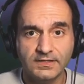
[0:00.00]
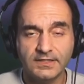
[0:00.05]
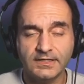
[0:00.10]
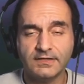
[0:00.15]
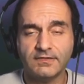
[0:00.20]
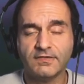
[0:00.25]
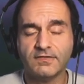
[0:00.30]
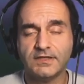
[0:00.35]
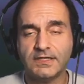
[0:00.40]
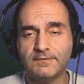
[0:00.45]

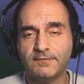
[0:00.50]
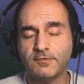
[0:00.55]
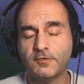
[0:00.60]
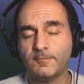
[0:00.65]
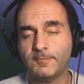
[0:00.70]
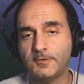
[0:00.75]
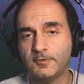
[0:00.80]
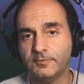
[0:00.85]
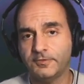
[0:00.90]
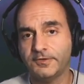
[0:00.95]
that Steven
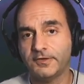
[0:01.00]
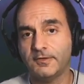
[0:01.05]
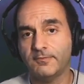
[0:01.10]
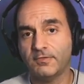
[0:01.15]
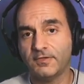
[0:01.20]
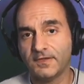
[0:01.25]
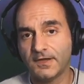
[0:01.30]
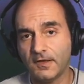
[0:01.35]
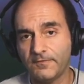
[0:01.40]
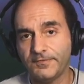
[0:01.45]
Spielberg
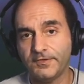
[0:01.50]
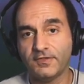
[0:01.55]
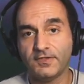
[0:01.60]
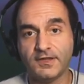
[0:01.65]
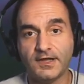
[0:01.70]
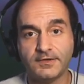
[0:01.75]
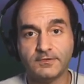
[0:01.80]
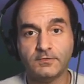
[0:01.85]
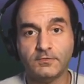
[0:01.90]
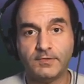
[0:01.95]
himself is
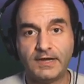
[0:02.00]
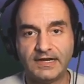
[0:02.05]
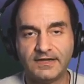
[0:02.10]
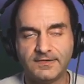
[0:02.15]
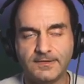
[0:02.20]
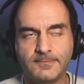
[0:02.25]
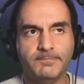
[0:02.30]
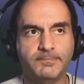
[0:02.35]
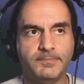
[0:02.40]
not directing,